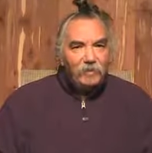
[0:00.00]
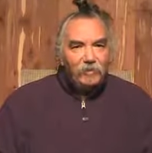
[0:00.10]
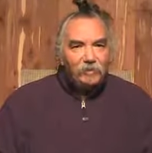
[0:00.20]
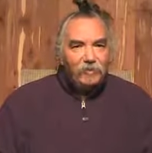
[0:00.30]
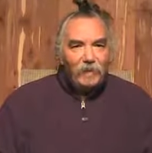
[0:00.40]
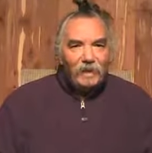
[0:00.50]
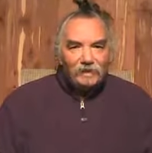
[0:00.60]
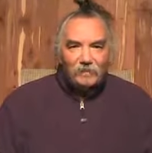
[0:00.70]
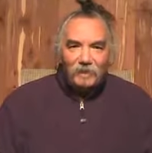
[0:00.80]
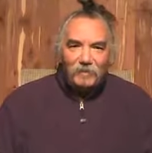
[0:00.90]
from his
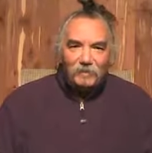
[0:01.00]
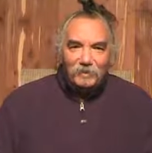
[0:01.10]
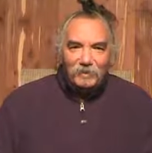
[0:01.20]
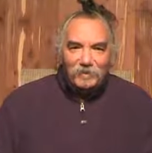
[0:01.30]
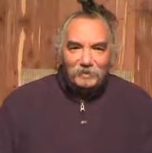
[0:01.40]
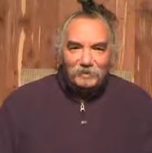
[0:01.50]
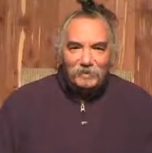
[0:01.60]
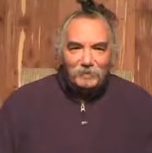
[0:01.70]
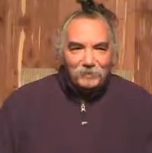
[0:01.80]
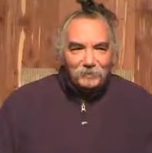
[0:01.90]
violin. We have to acknowledge
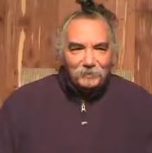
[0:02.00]
that too.